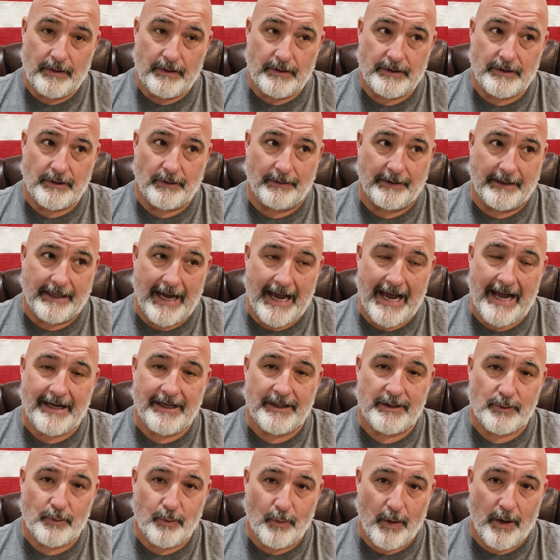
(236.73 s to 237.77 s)
So God
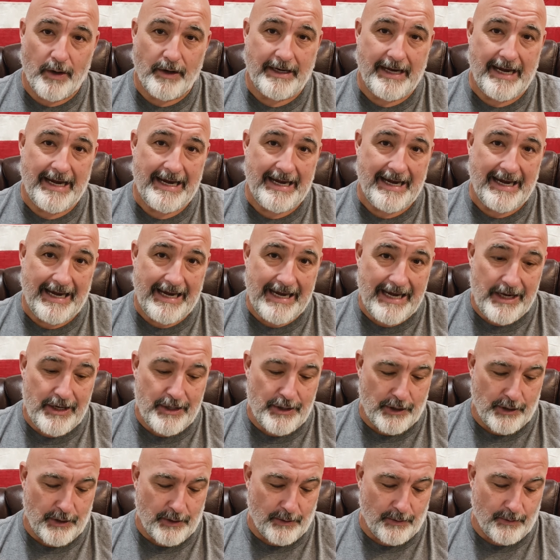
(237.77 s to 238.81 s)
is working
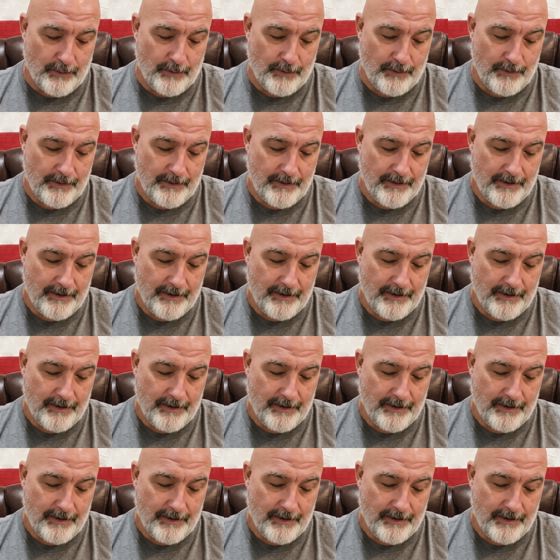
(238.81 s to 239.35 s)
in you,